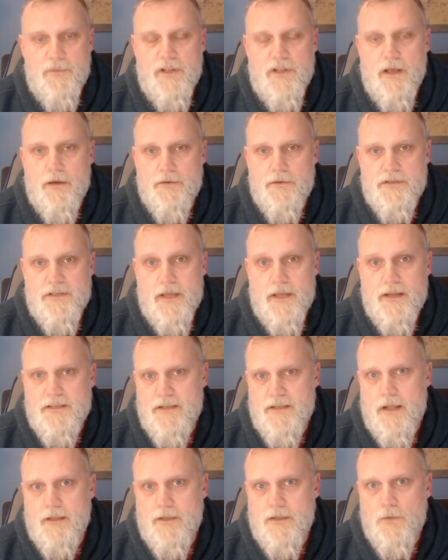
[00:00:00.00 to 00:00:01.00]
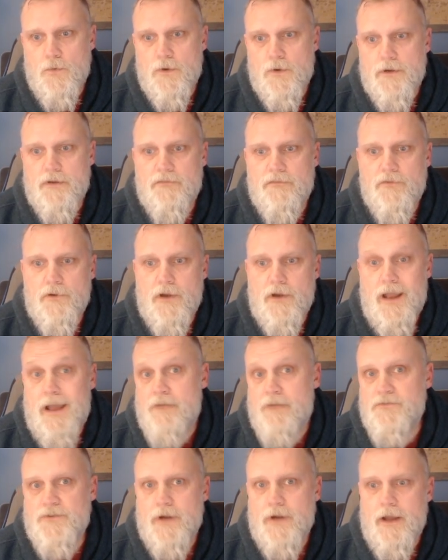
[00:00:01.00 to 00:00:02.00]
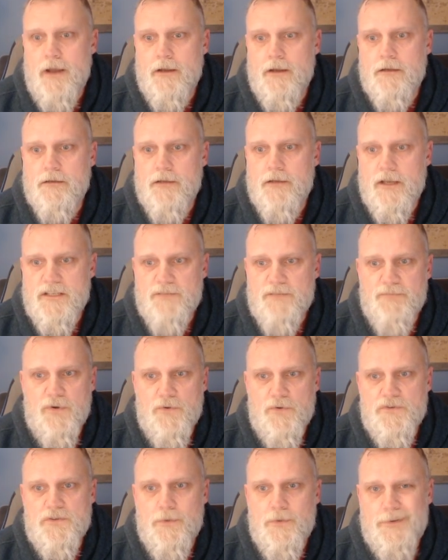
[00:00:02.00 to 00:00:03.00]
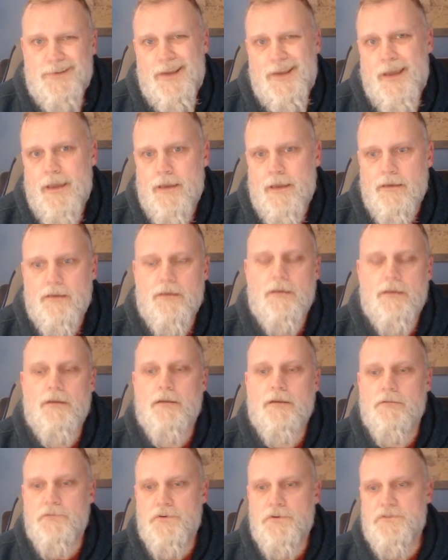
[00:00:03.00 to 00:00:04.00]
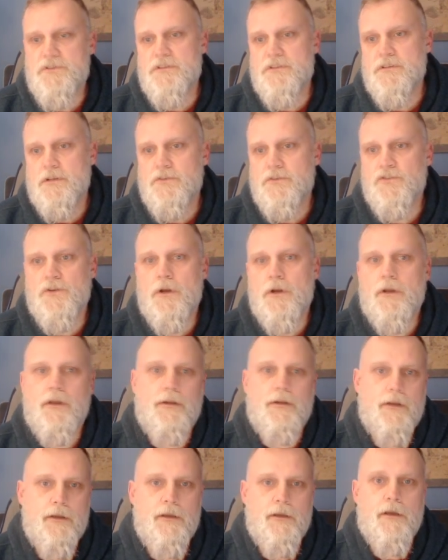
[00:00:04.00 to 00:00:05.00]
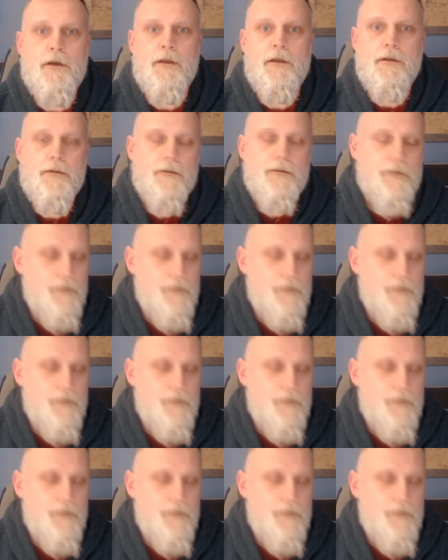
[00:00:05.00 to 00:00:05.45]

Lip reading: how does that exactly work for a half track as opposed to a tank versus a truck and a gun